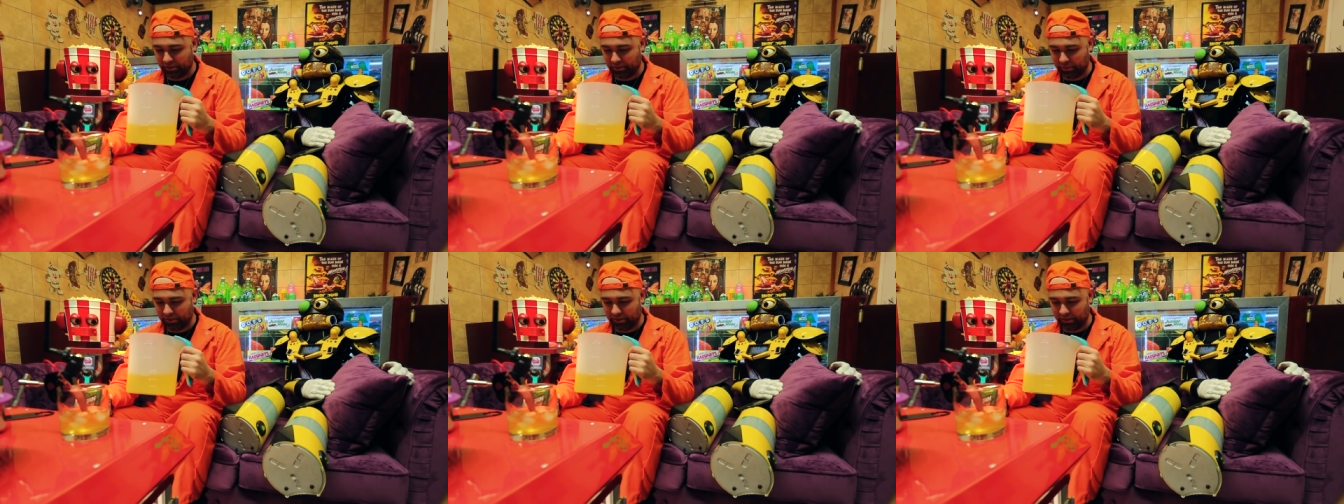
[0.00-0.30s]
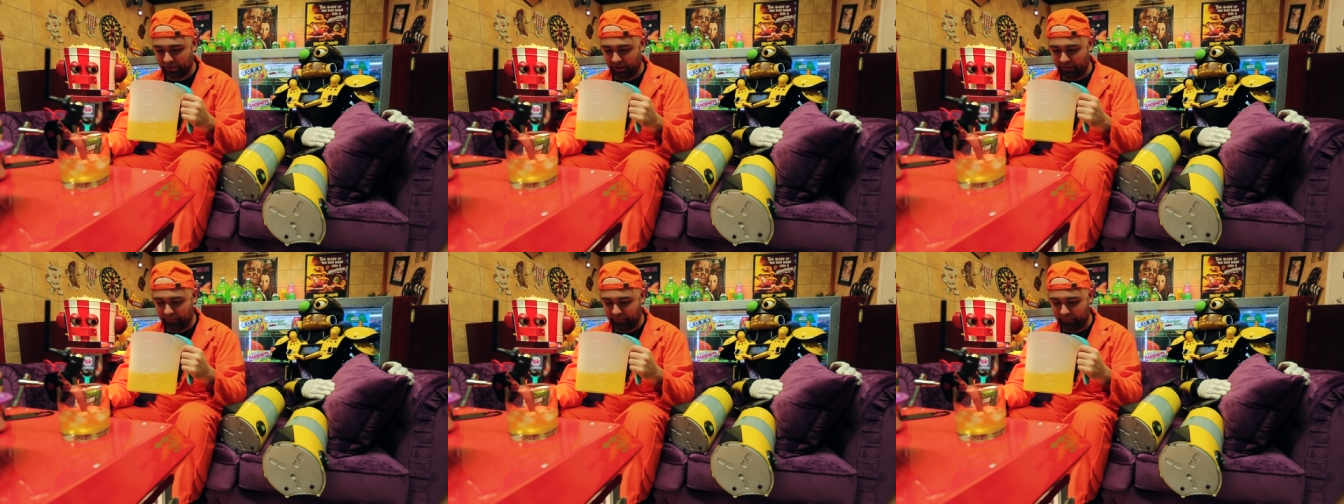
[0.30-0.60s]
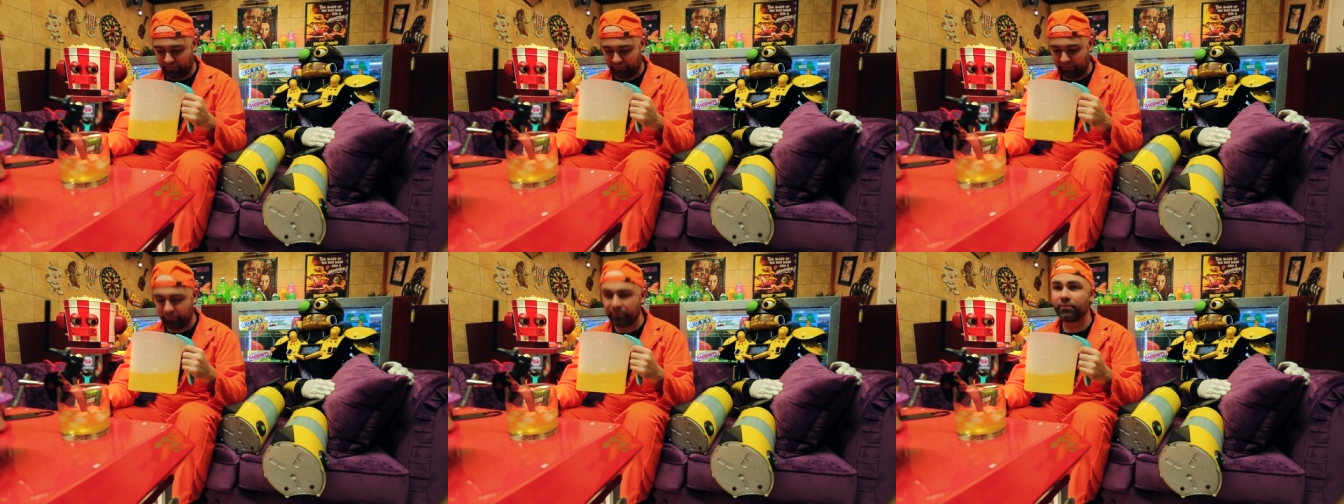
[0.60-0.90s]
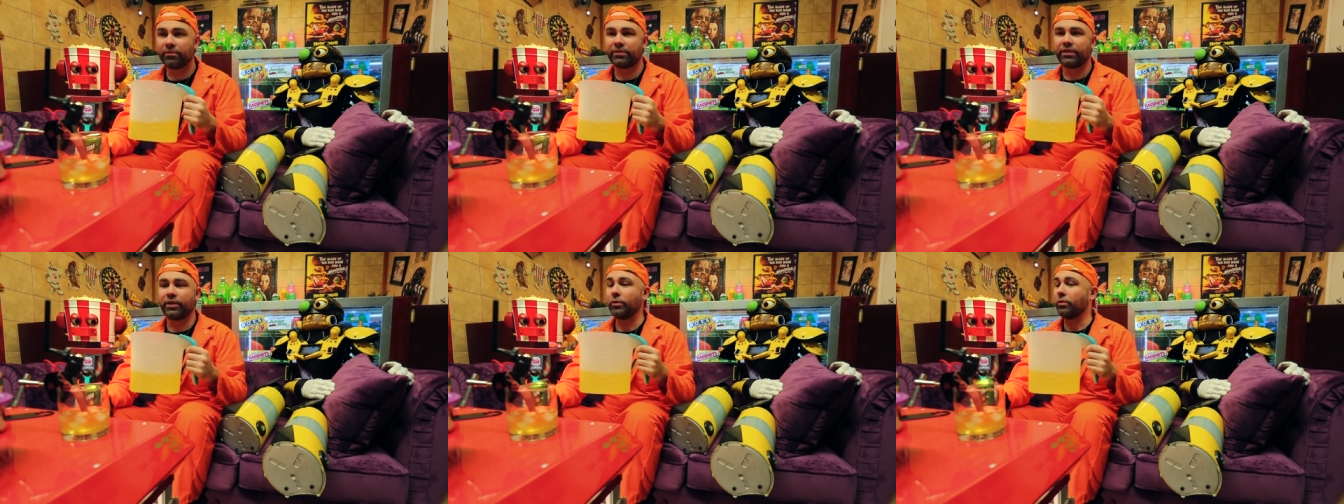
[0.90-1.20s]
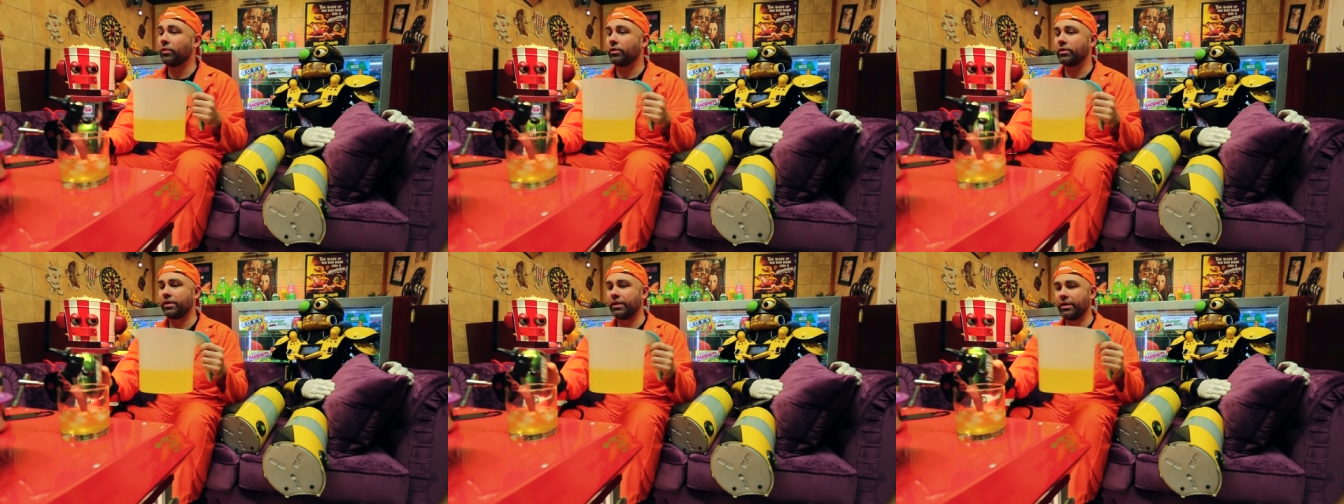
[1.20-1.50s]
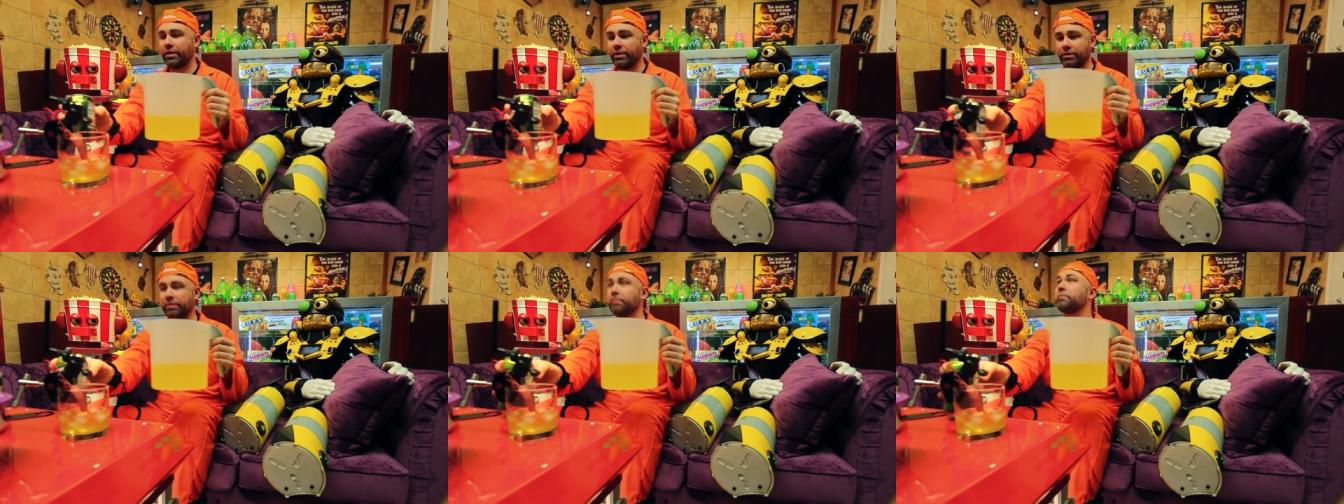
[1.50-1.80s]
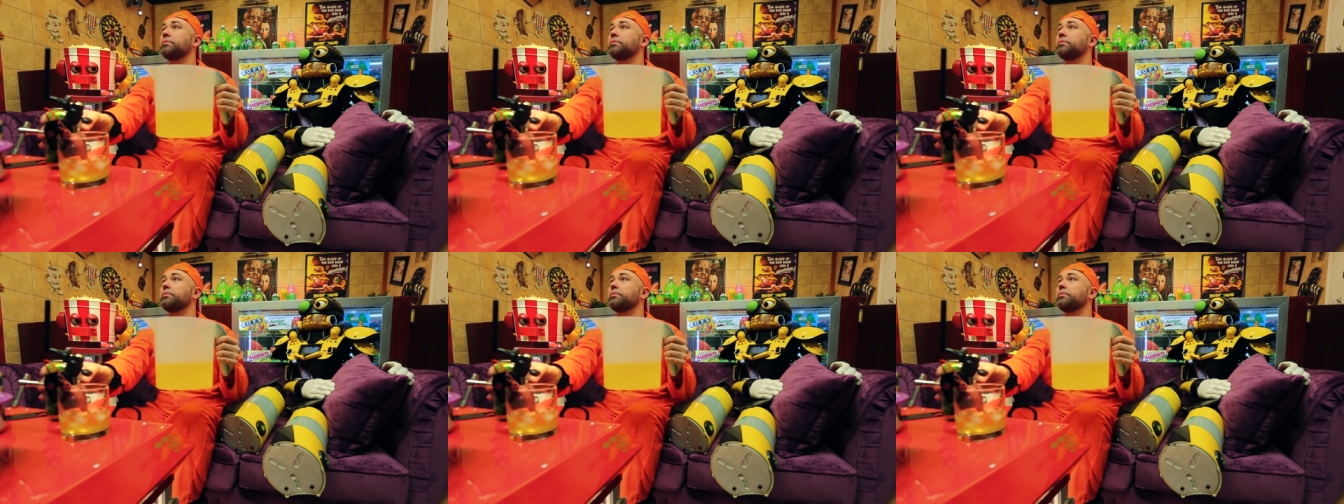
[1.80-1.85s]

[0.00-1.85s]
some stuff floating in here.